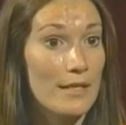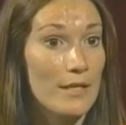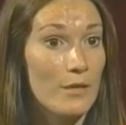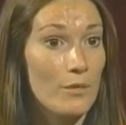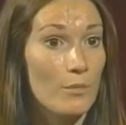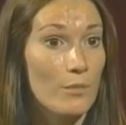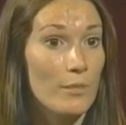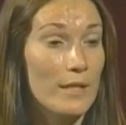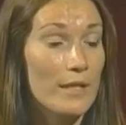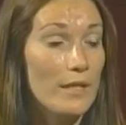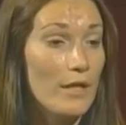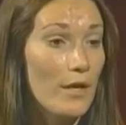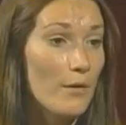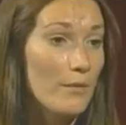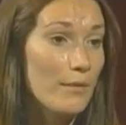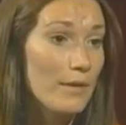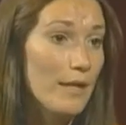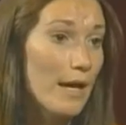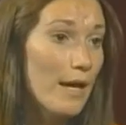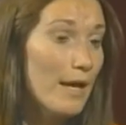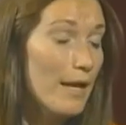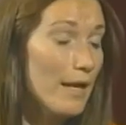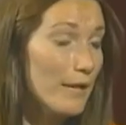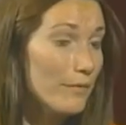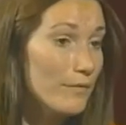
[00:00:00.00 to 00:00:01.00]
we know
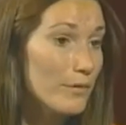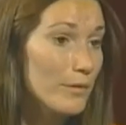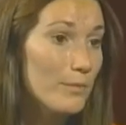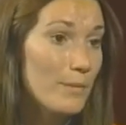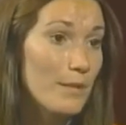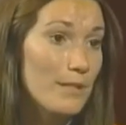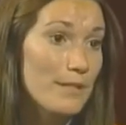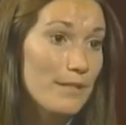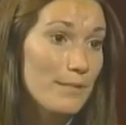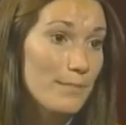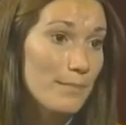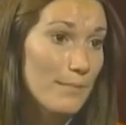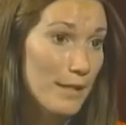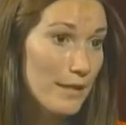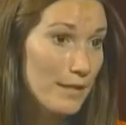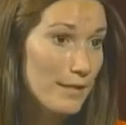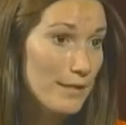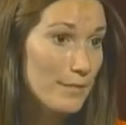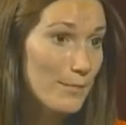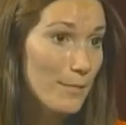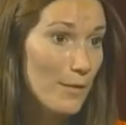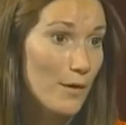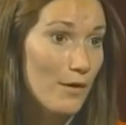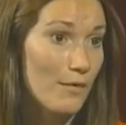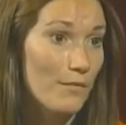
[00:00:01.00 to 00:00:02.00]
not everyone's a
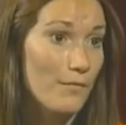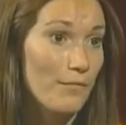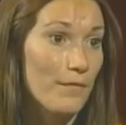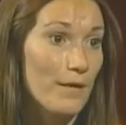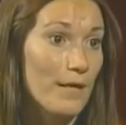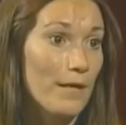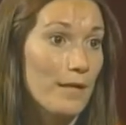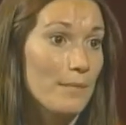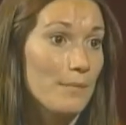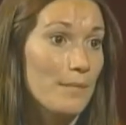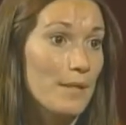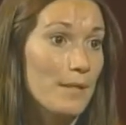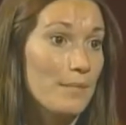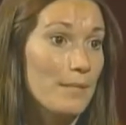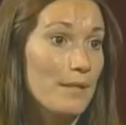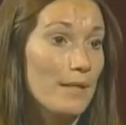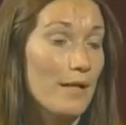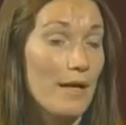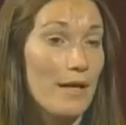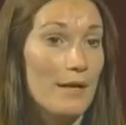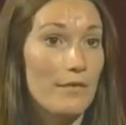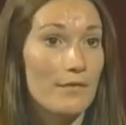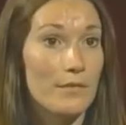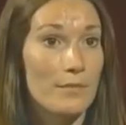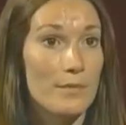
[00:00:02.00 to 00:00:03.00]
baseball fan, maybe
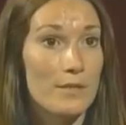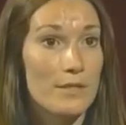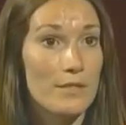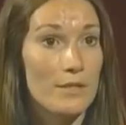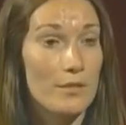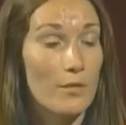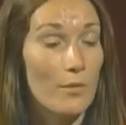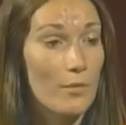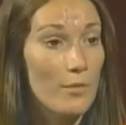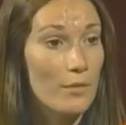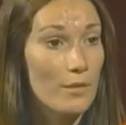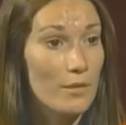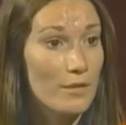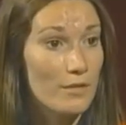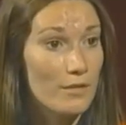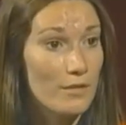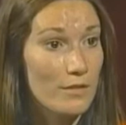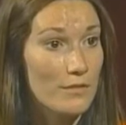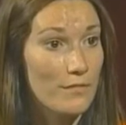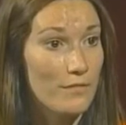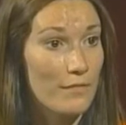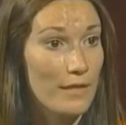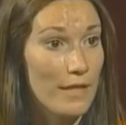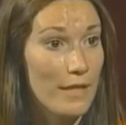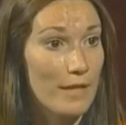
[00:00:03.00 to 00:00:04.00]
not everyone's an
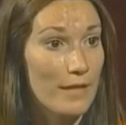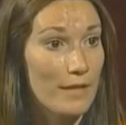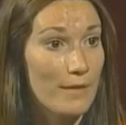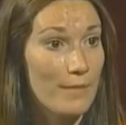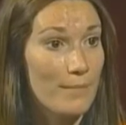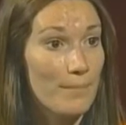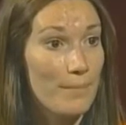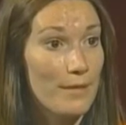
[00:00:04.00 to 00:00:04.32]
Orioles fan,